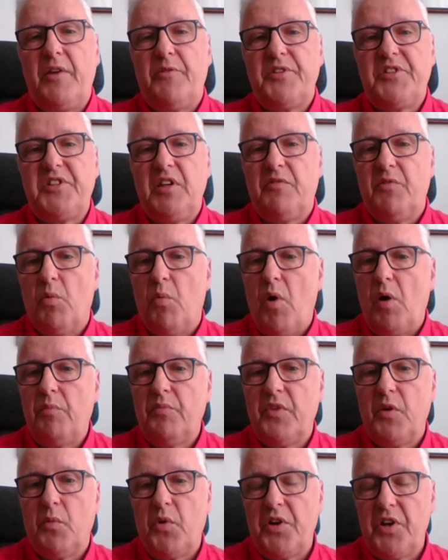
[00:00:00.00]
They receive a
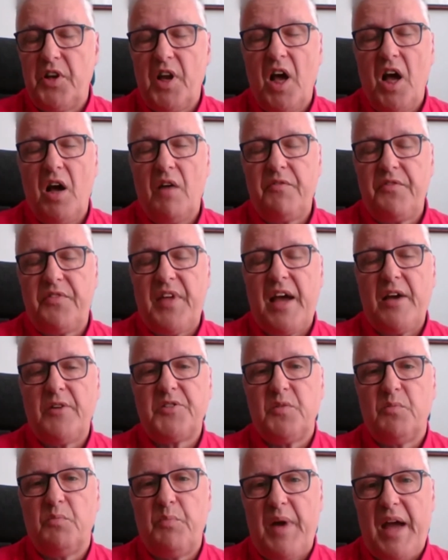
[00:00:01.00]

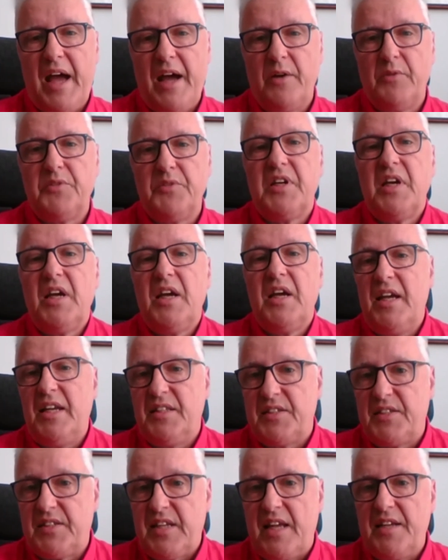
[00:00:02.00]
£1,500
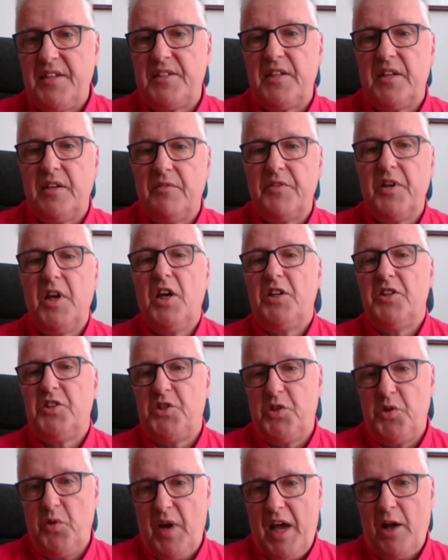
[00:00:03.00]
incentive
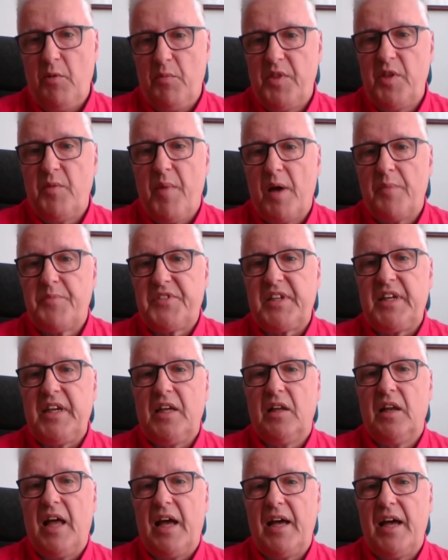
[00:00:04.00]
to help them
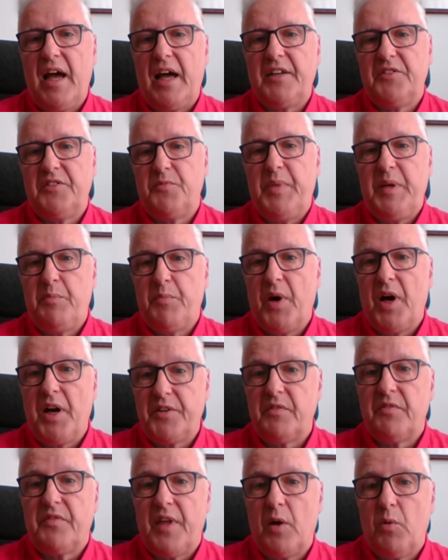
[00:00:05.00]
upskill and be
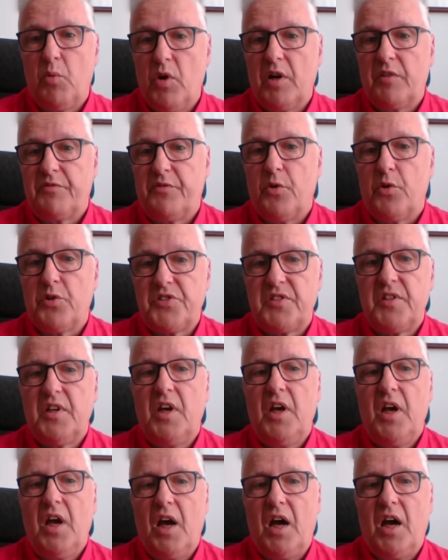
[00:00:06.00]
part of their
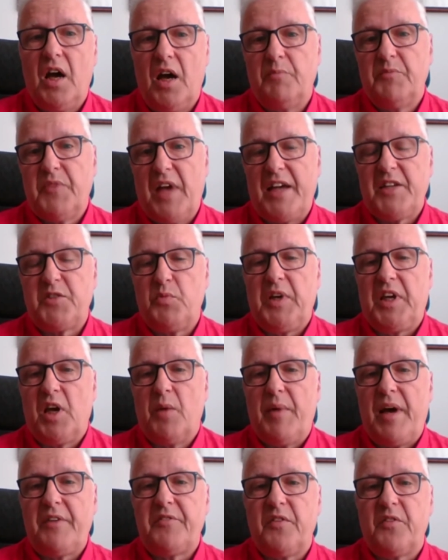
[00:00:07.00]
workforce as
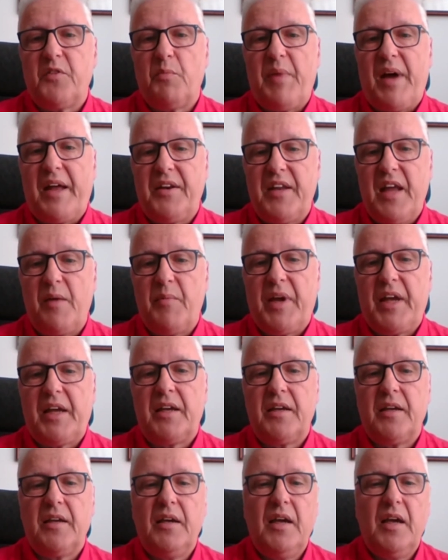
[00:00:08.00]
we come out of the
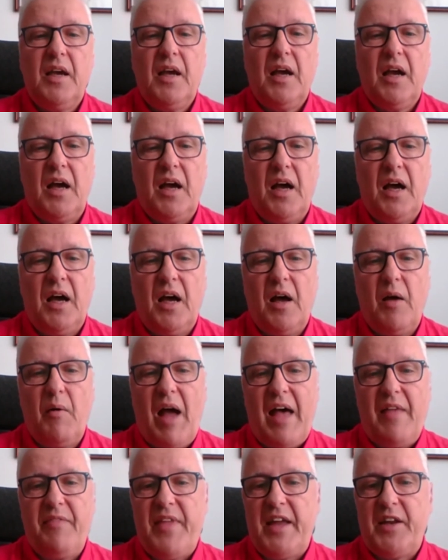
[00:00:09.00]
pandemic.
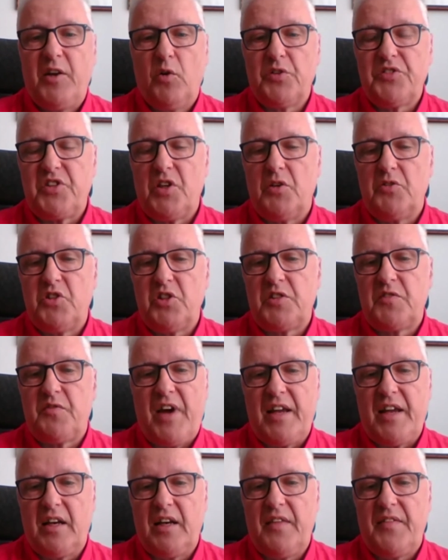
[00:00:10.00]
And also,
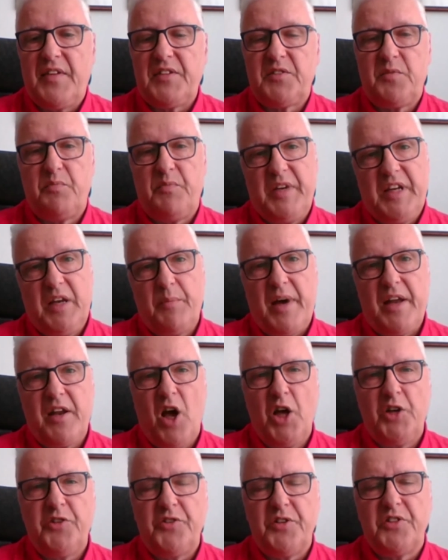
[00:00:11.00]
just finally, there's been
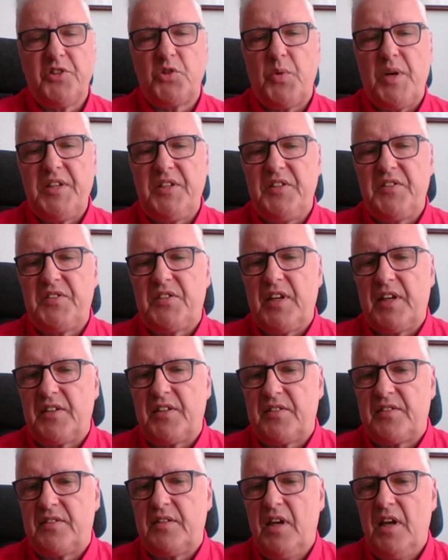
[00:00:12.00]
about
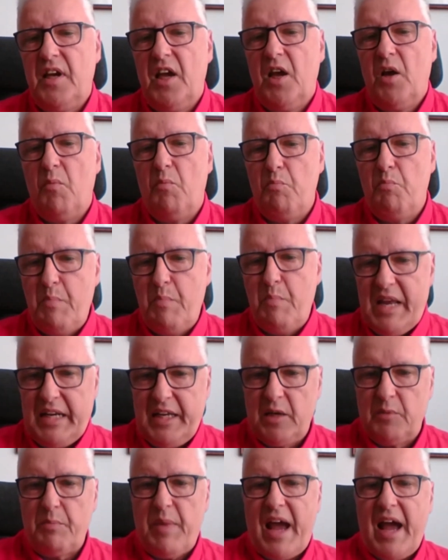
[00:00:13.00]
£126
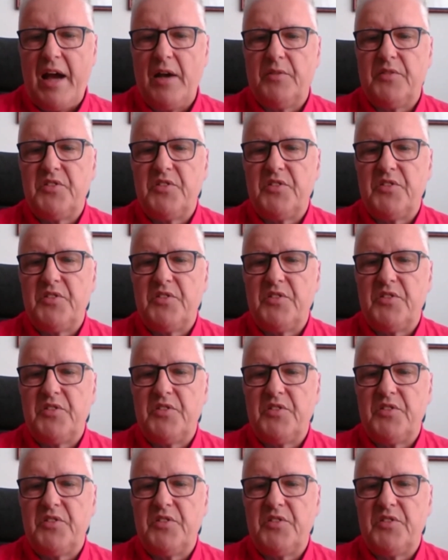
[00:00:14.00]
million